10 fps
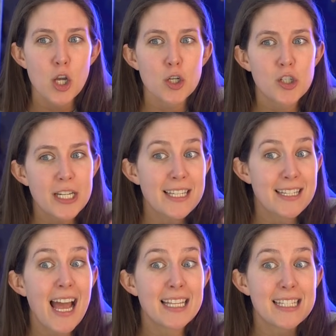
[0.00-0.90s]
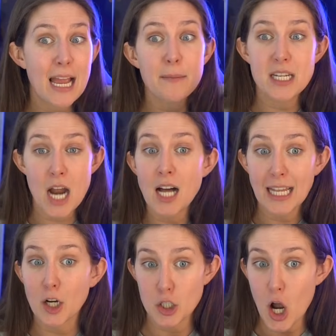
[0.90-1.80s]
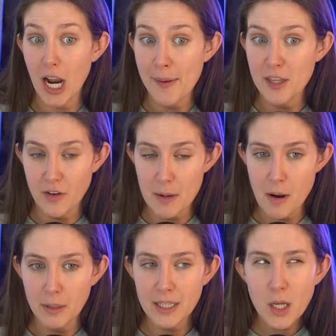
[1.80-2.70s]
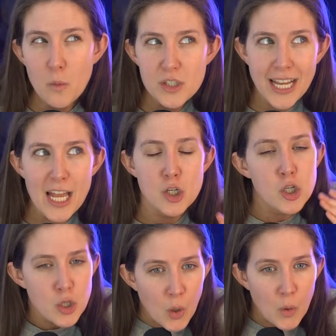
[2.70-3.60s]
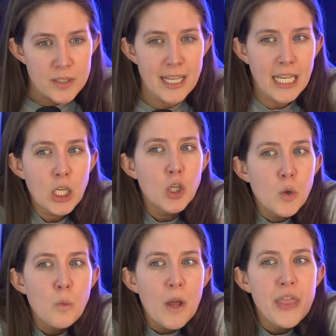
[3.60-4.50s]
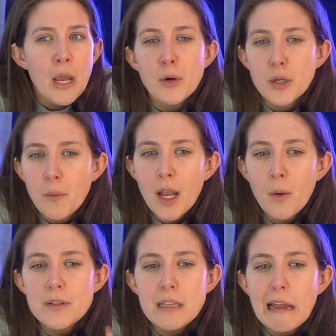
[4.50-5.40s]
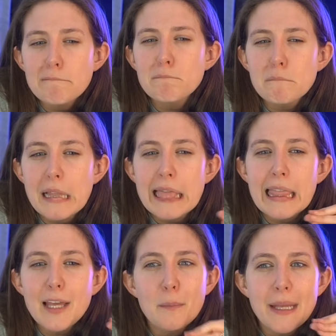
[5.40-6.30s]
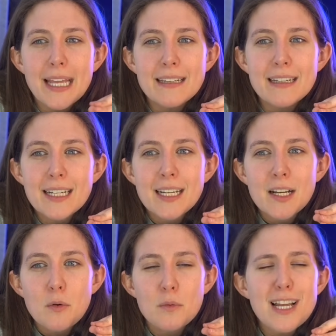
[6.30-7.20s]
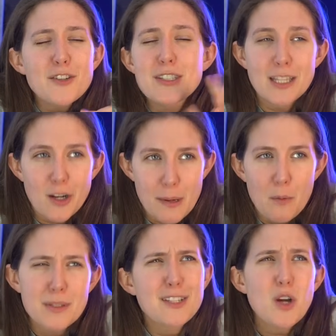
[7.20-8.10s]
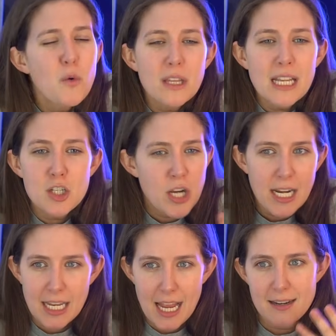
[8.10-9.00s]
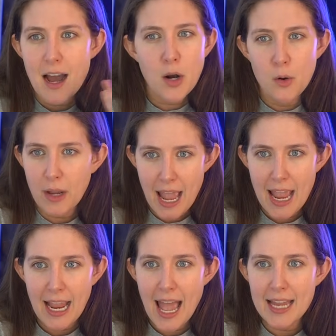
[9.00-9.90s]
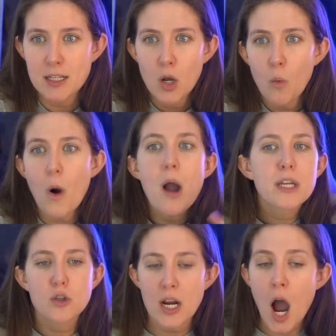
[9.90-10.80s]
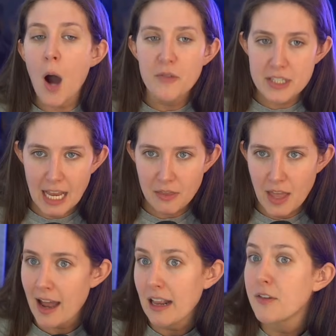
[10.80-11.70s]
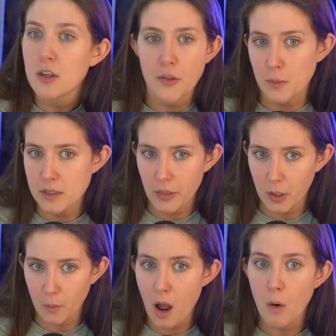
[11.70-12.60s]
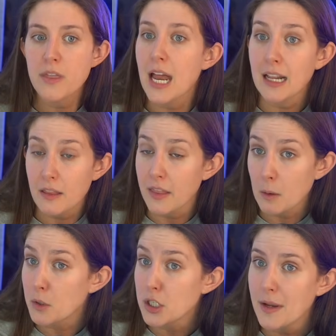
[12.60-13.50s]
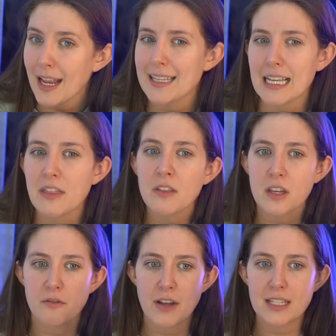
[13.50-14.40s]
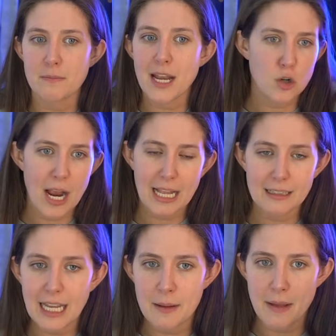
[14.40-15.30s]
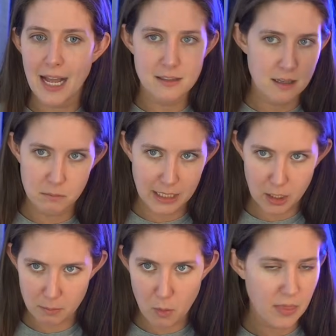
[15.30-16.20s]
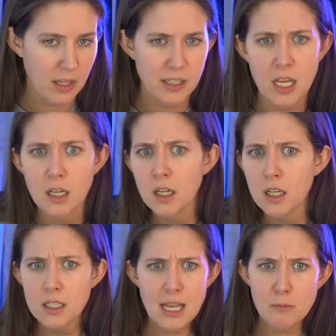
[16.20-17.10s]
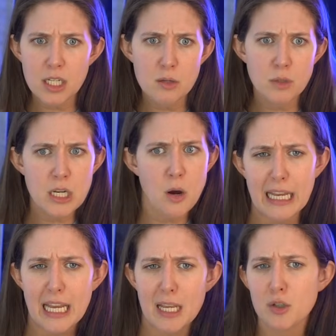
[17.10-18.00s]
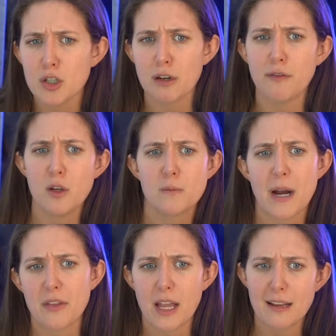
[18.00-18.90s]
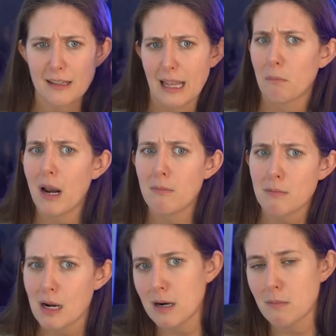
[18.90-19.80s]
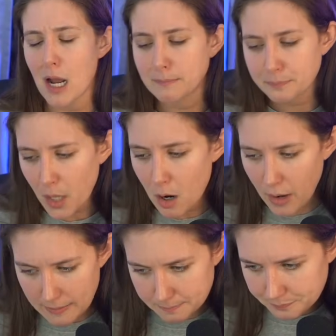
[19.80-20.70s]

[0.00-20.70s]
she said Sam did not like her talking about this very publicly, which again shows that he knew what they were doing was a little bit, not just a little bit, was totally shady and not okay. And why would he try and obfuscate that if he thought there was nothing wrong with anything they were doing? As I think the defense may try and claim at some later point that Sam really didn't really know. He was just confused by things and blah, blah, blah, blah, blah. Okay.